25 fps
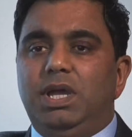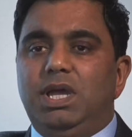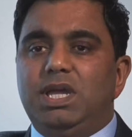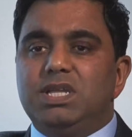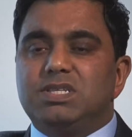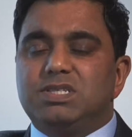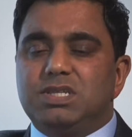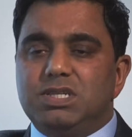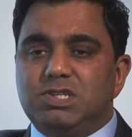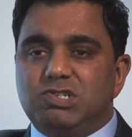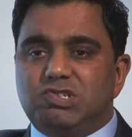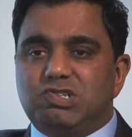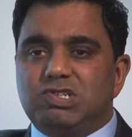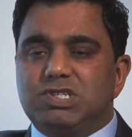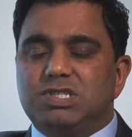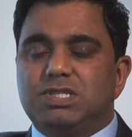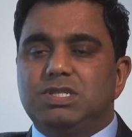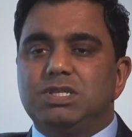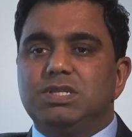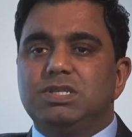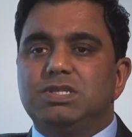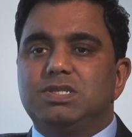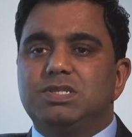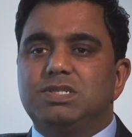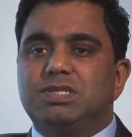It's
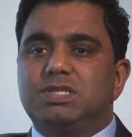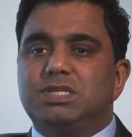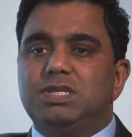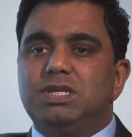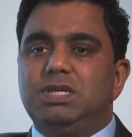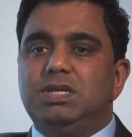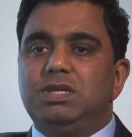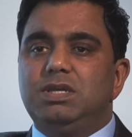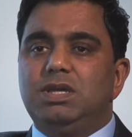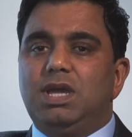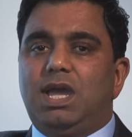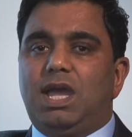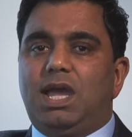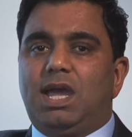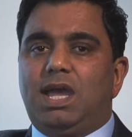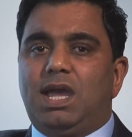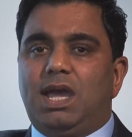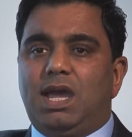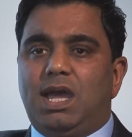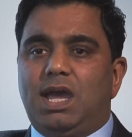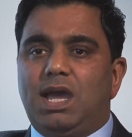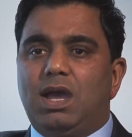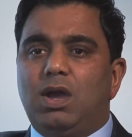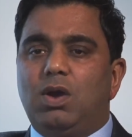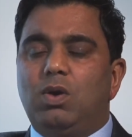interesting to see
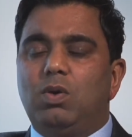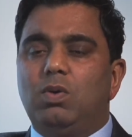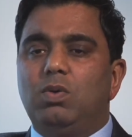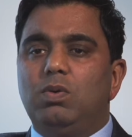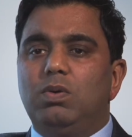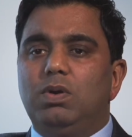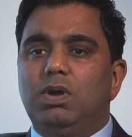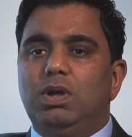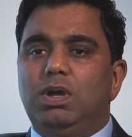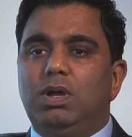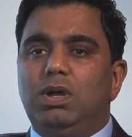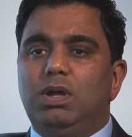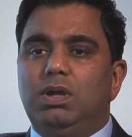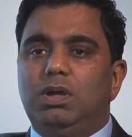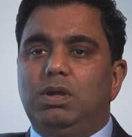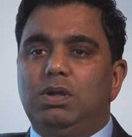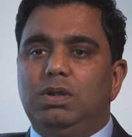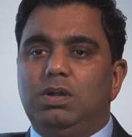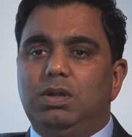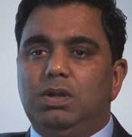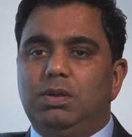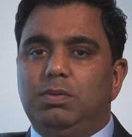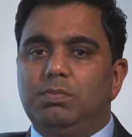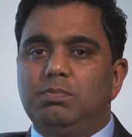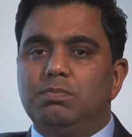how
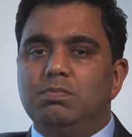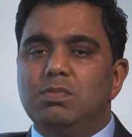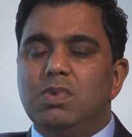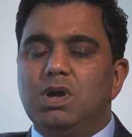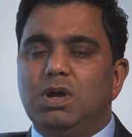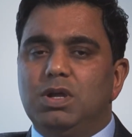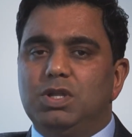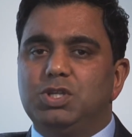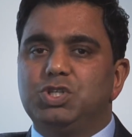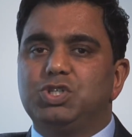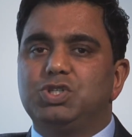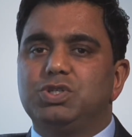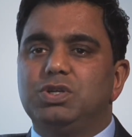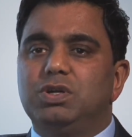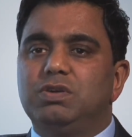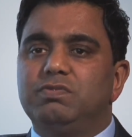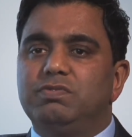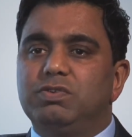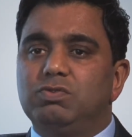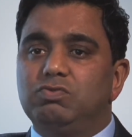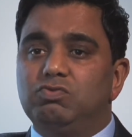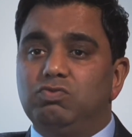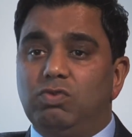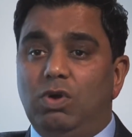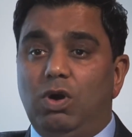much of
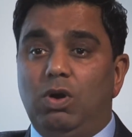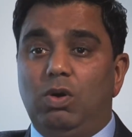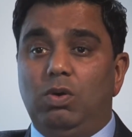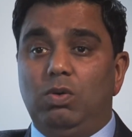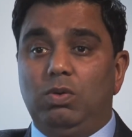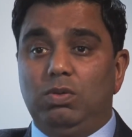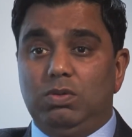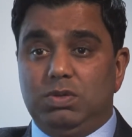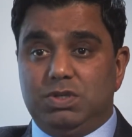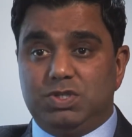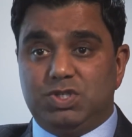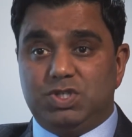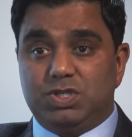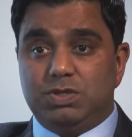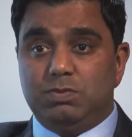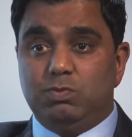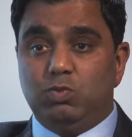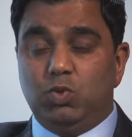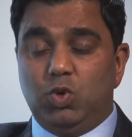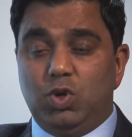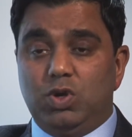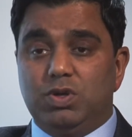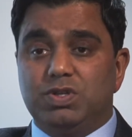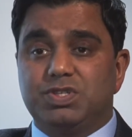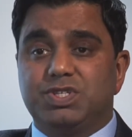a role some
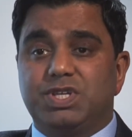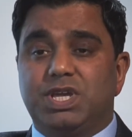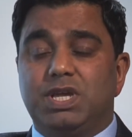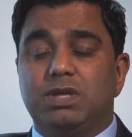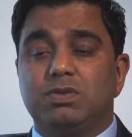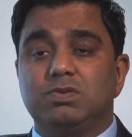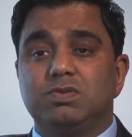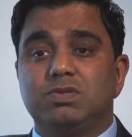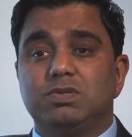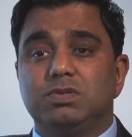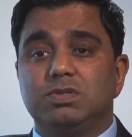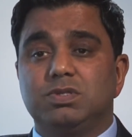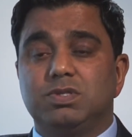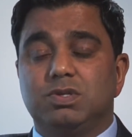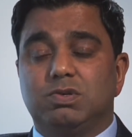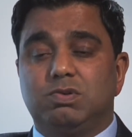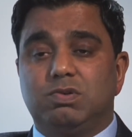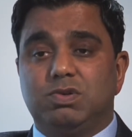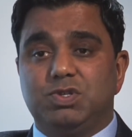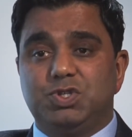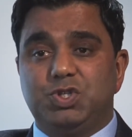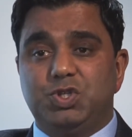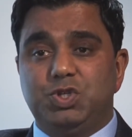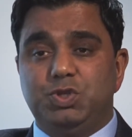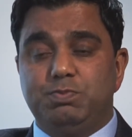works councils
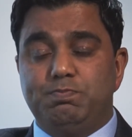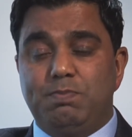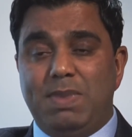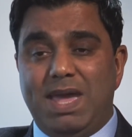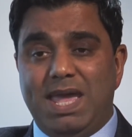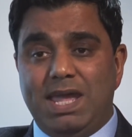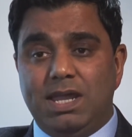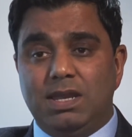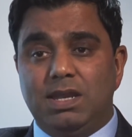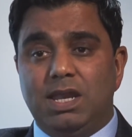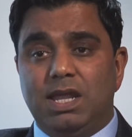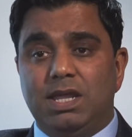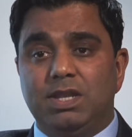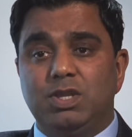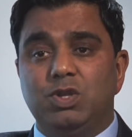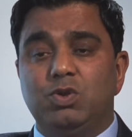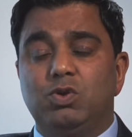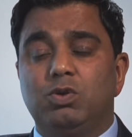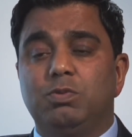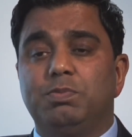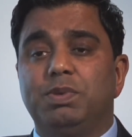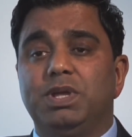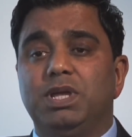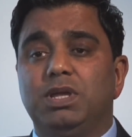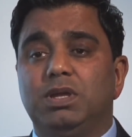across mainland
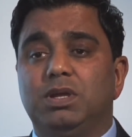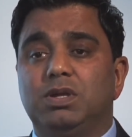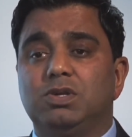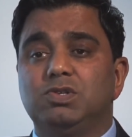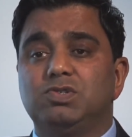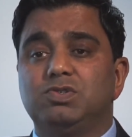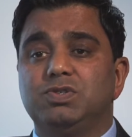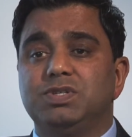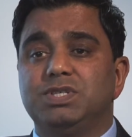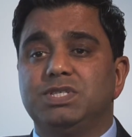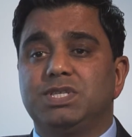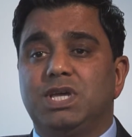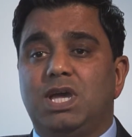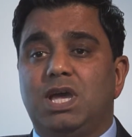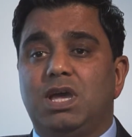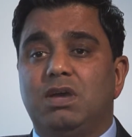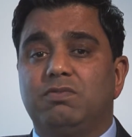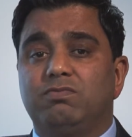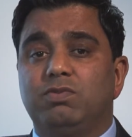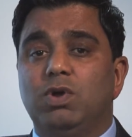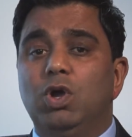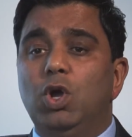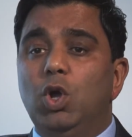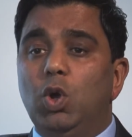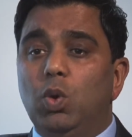European countries
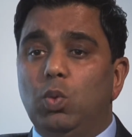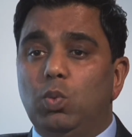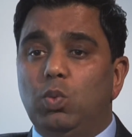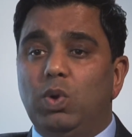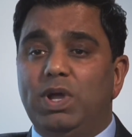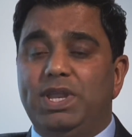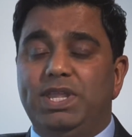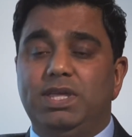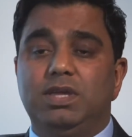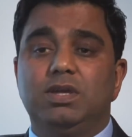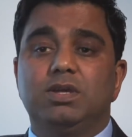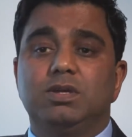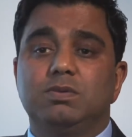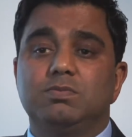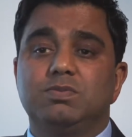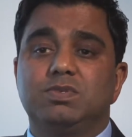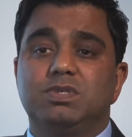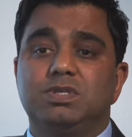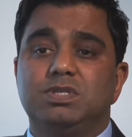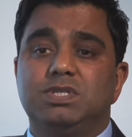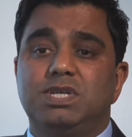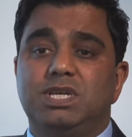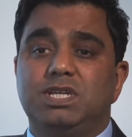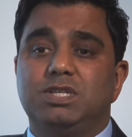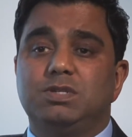have when it comes
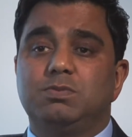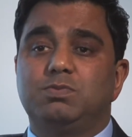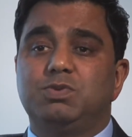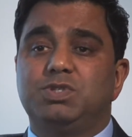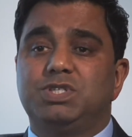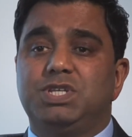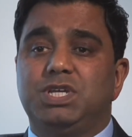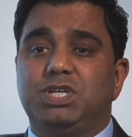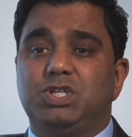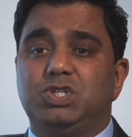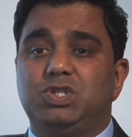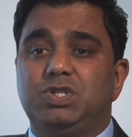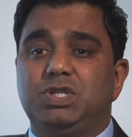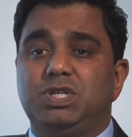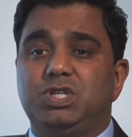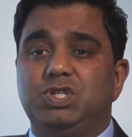to data protection